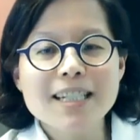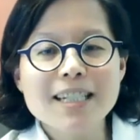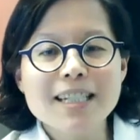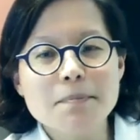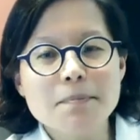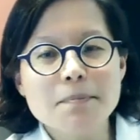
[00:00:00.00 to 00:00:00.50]

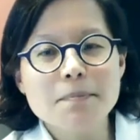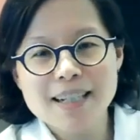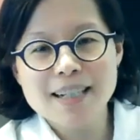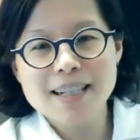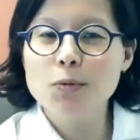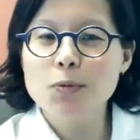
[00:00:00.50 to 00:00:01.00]
about 10
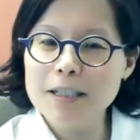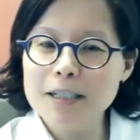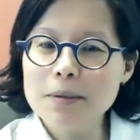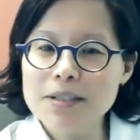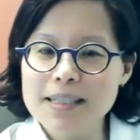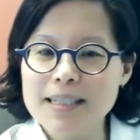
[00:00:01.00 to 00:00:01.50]
to
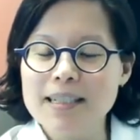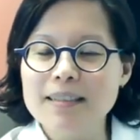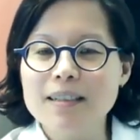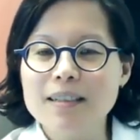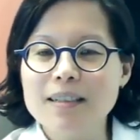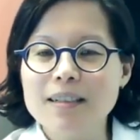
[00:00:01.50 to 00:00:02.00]

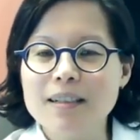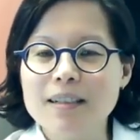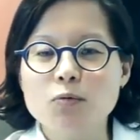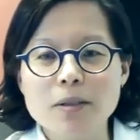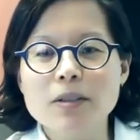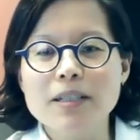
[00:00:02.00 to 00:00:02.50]
20% of
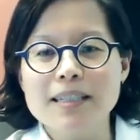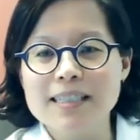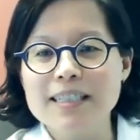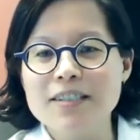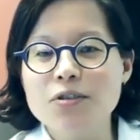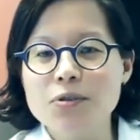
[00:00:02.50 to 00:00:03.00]
women with
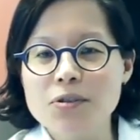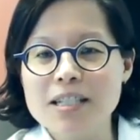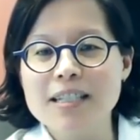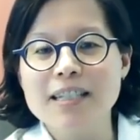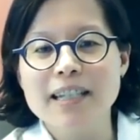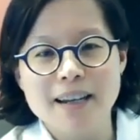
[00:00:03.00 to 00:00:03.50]
these issues
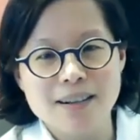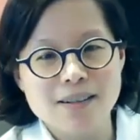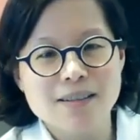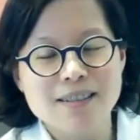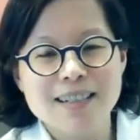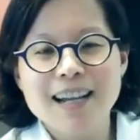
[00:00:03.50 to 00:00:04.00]
seek
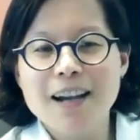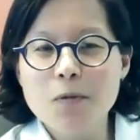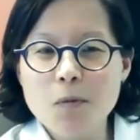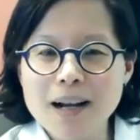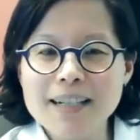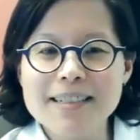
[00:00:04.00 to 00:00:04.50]
care.
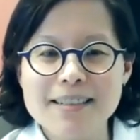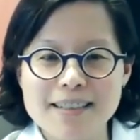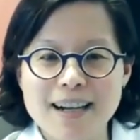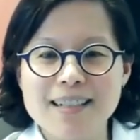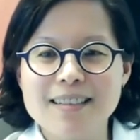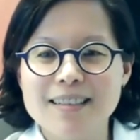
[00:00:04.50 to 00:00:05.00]
And why is
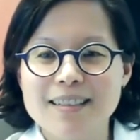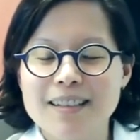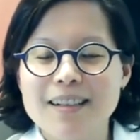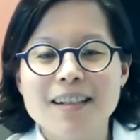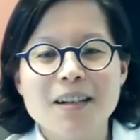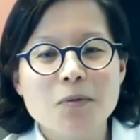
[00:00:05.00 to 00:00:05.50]
that?
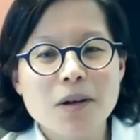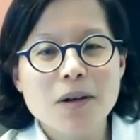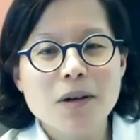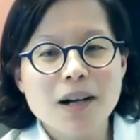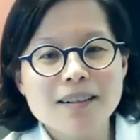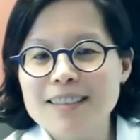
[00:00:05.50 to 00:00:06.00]

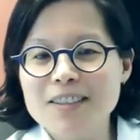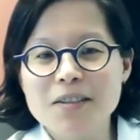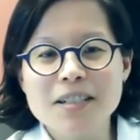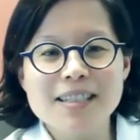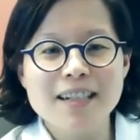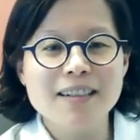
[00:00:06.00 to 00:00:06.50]
Well, you
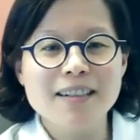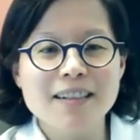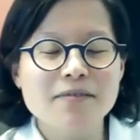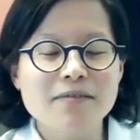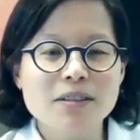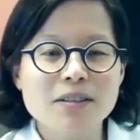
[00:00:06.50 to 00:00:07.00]
know, as I have
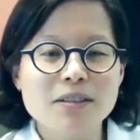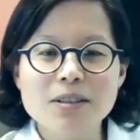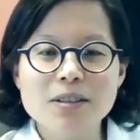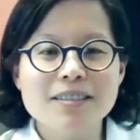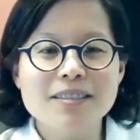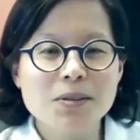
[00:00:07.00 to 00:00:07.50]
alluded
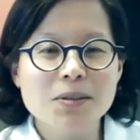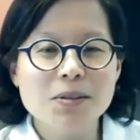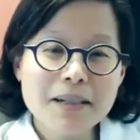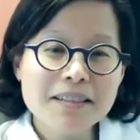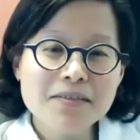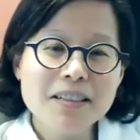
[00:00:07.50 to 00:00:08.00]
to, it's a
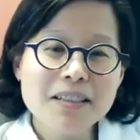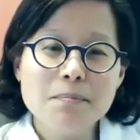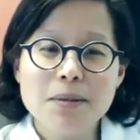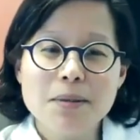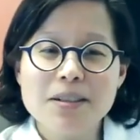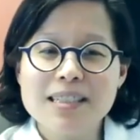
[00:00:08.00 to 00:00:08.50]
bit of an
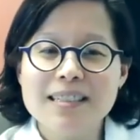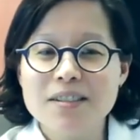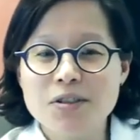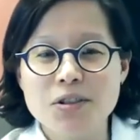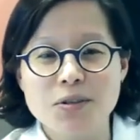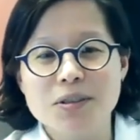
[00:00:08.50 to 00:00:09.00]
embarrassing
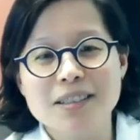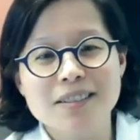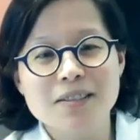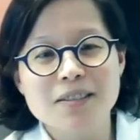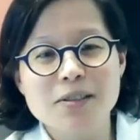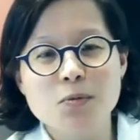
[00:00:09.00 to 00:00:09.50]
issue. You
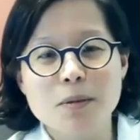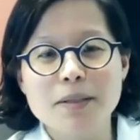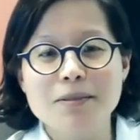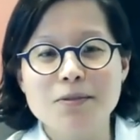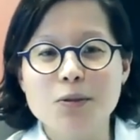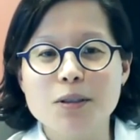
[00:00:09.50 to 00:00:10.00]
know, as
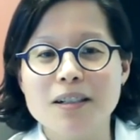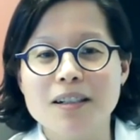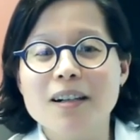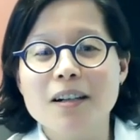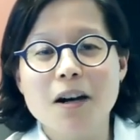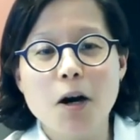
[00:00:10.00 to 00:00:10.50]
women,
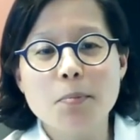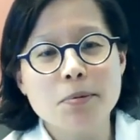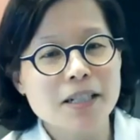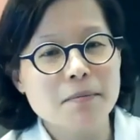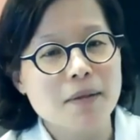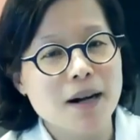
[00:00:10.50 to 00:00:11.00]
we're all
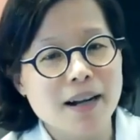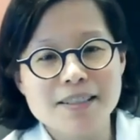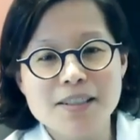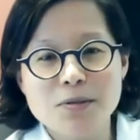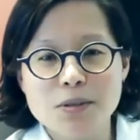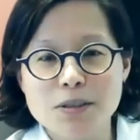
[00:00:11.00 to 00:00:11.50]
pretty
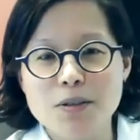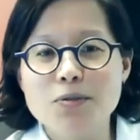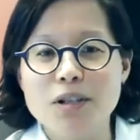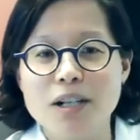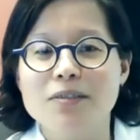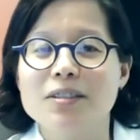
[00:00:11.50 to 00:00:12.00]
modest. We
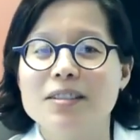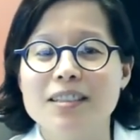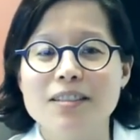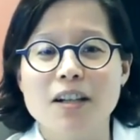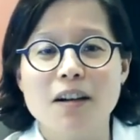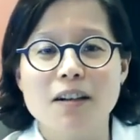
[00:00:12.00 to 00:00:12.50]
don't
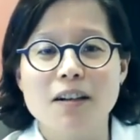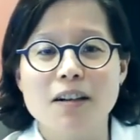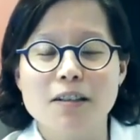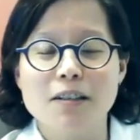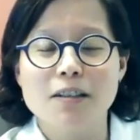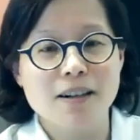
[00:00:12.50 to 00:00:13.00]
generally talk
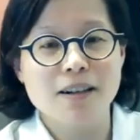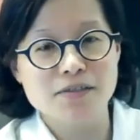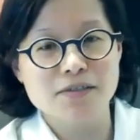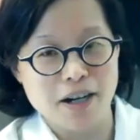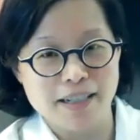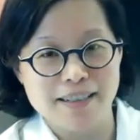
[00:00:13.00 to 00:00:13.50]
about our
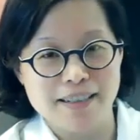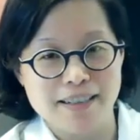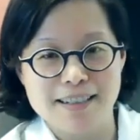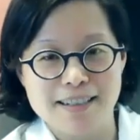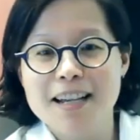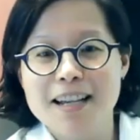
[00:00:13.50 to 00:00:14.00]
vaginas.
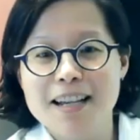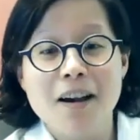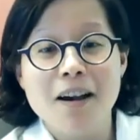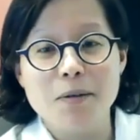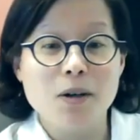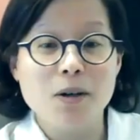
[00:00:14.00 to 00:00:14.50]

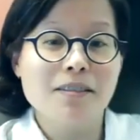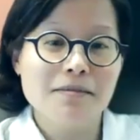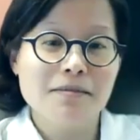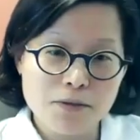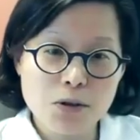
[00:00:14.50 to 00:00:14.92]
Um, well, of